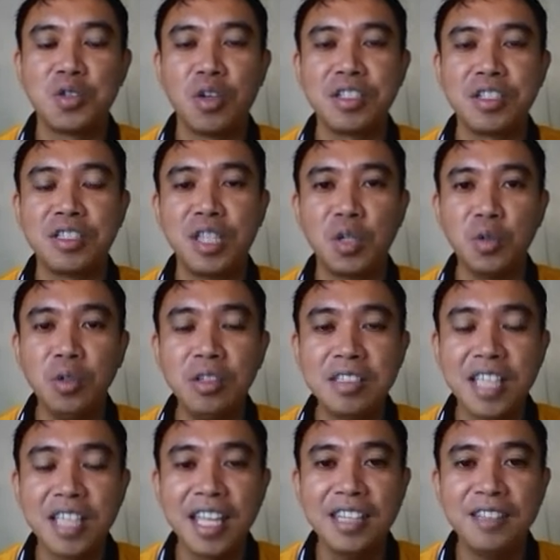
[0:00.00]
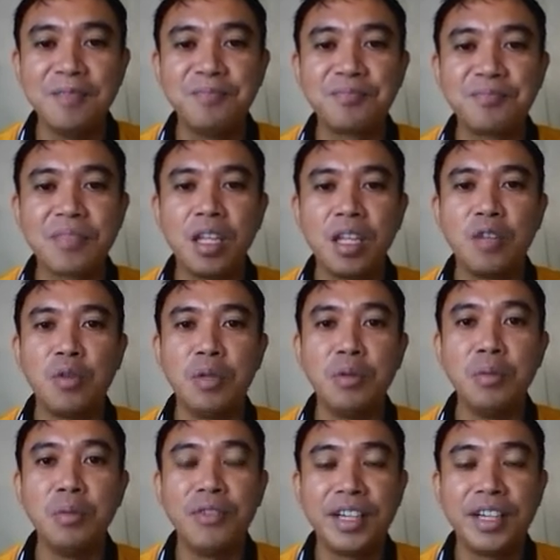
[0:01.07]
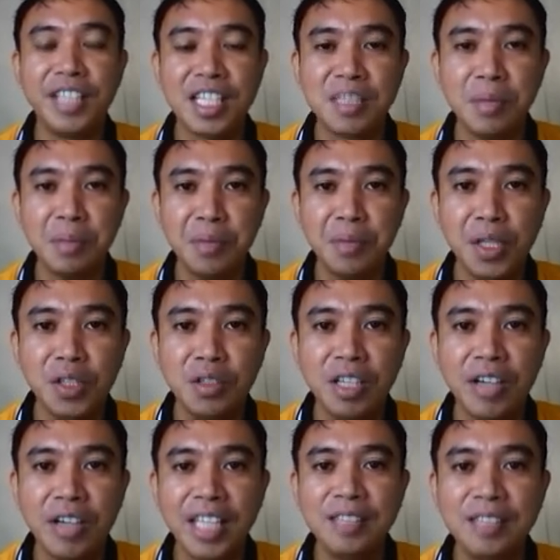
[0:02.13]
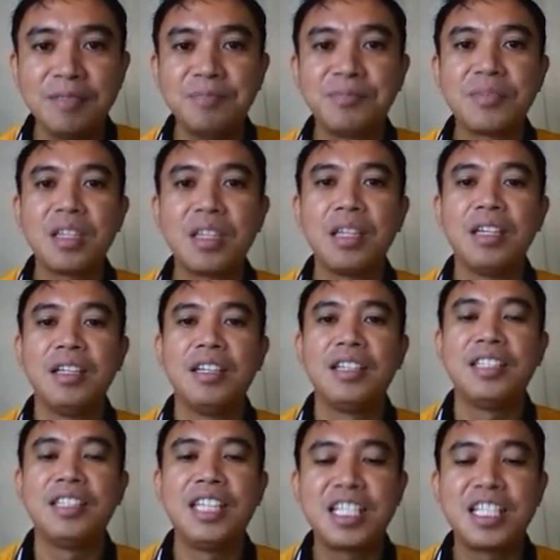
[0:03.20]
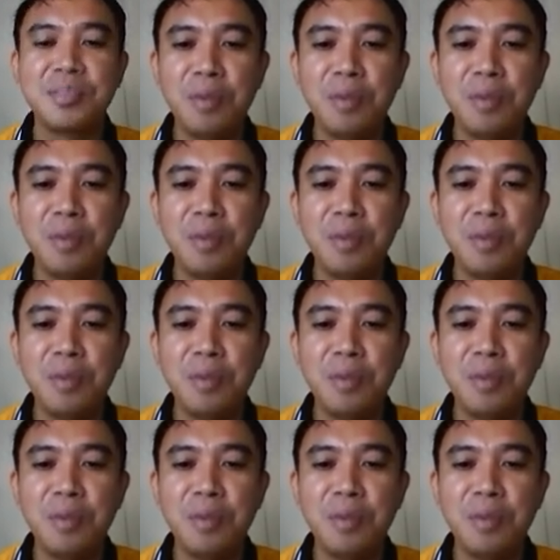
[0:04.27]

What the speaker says: So as the rule said, when we move our decimal point to the right, the